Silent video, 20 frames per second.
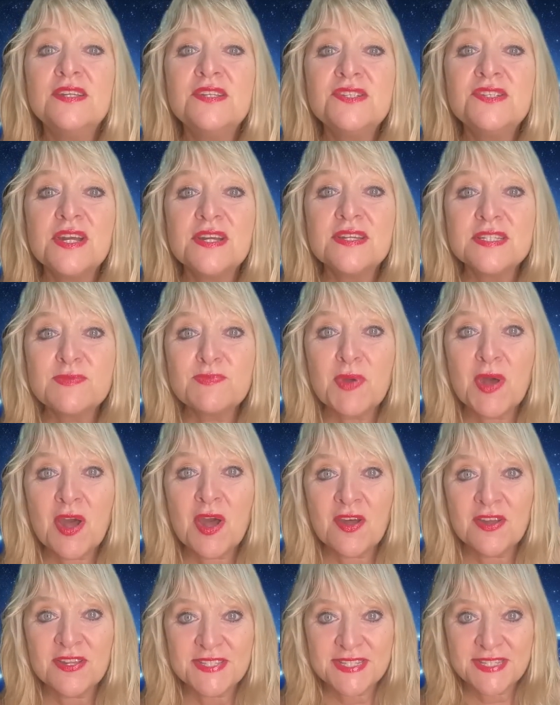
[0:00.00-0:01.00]
just
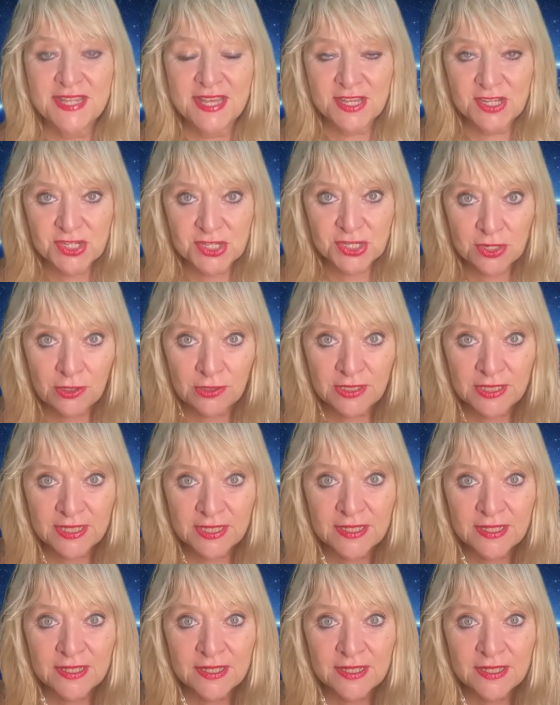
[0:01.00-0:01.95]
past their shoulder.